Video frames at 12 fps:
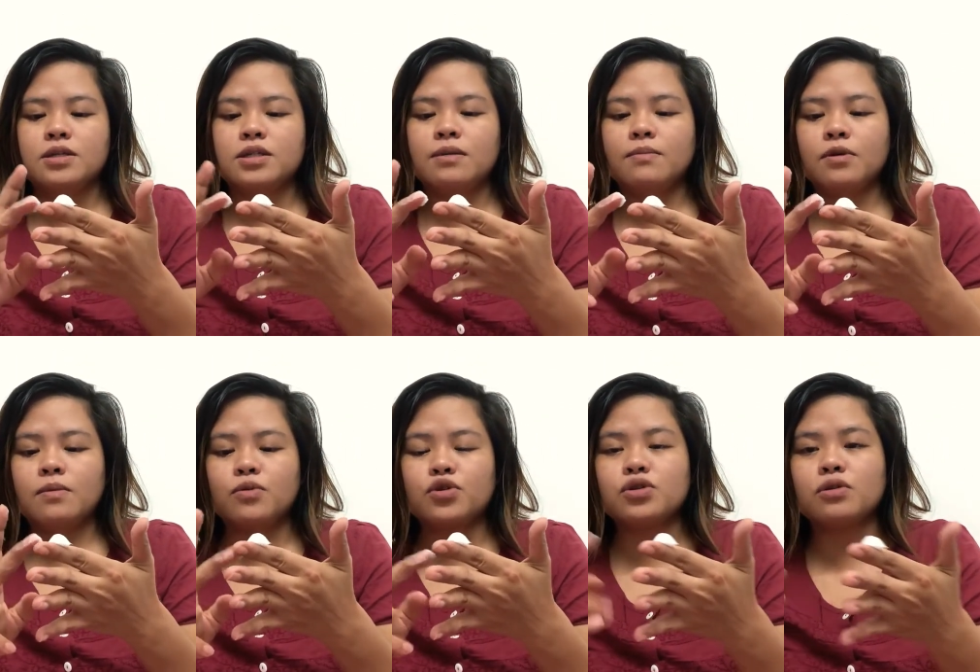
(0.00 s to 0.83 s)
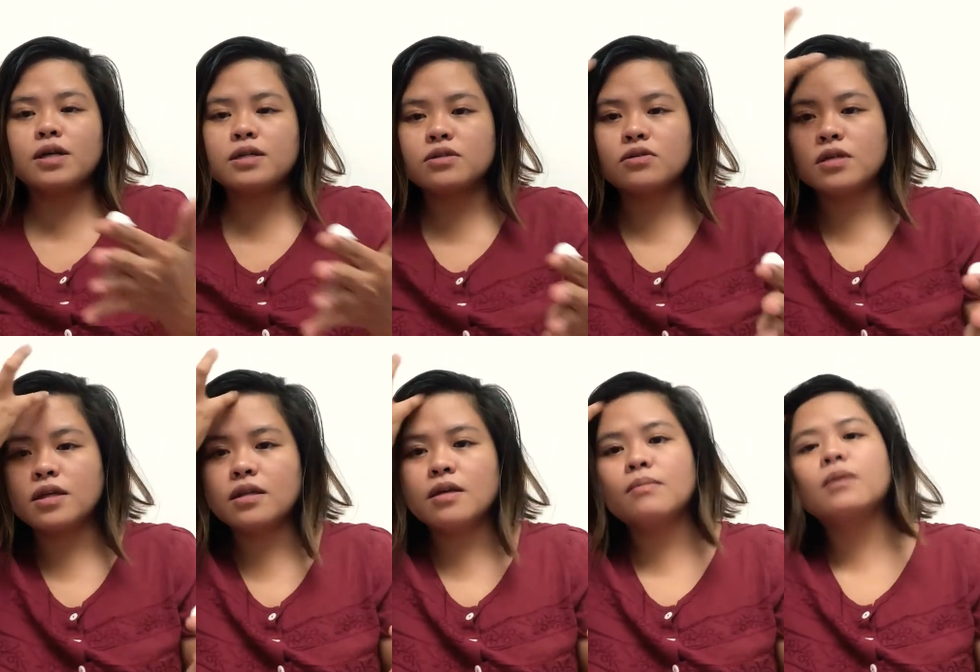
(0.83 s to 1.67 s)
syempre, moisturizer. Eh, di